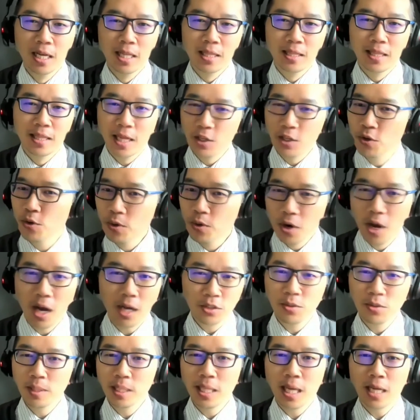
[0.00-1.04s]
then you're not
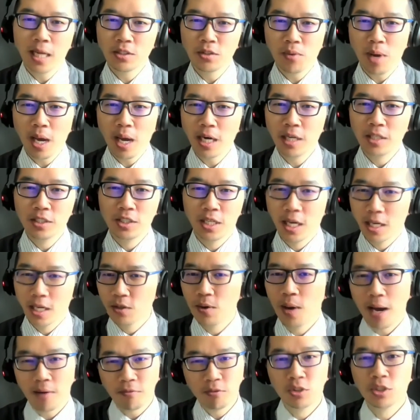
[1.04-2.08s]
doing that strategy, and you
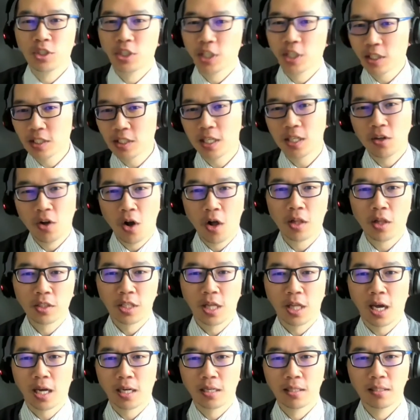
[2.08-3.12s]
have to just acknowledge
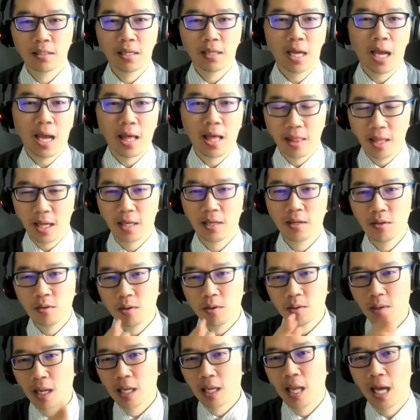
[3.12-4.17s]
that and then
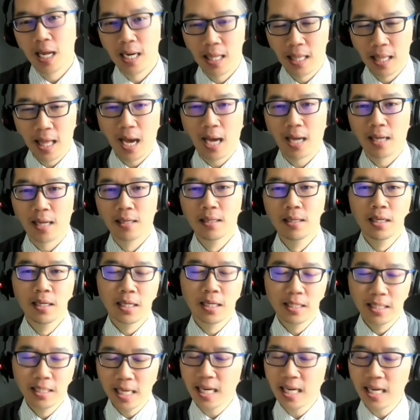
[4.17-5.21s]
align at that.
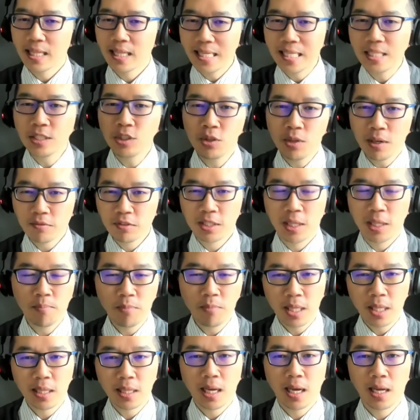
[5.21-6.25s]
Because then at least you have
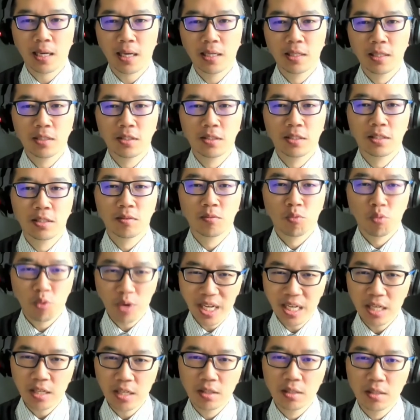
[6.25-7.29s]
something that is
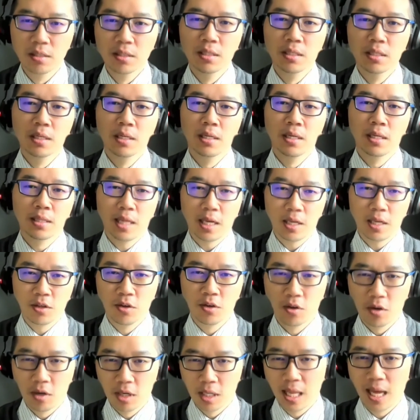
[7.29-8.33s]
real that
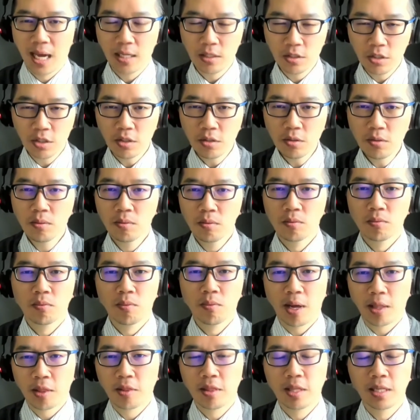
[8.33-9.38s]
you're aligned to
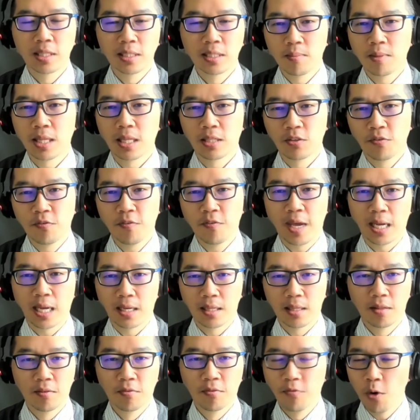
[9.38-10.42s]
rather than something that's
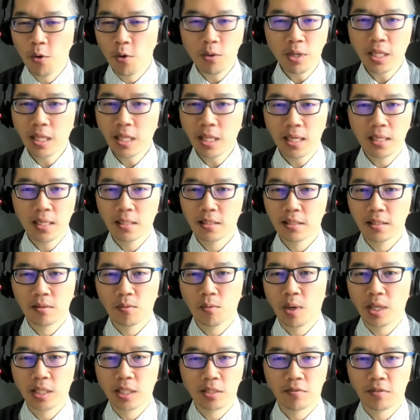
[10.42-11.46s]
fake. The phony thing is a
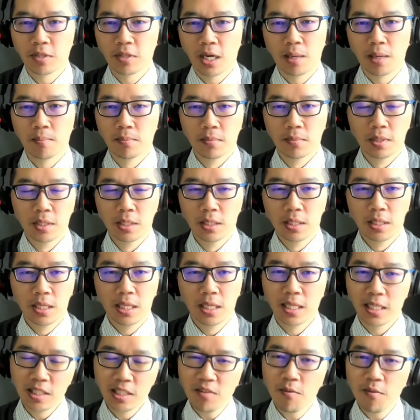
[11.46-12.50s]
waste of time. It
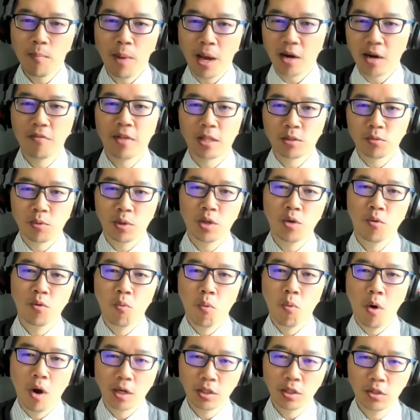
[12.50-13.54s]
doesn't even matter if that's what you
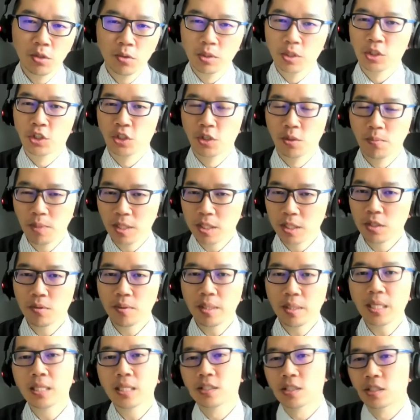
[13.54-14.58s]
want to and should be
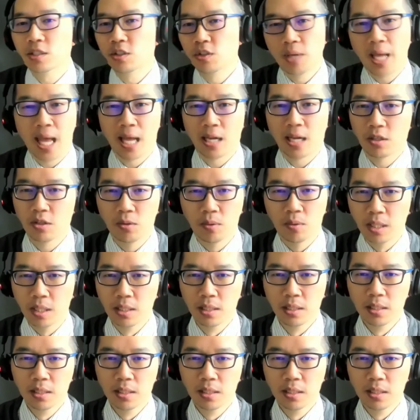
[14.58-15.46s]
doing, it's just you can't do it.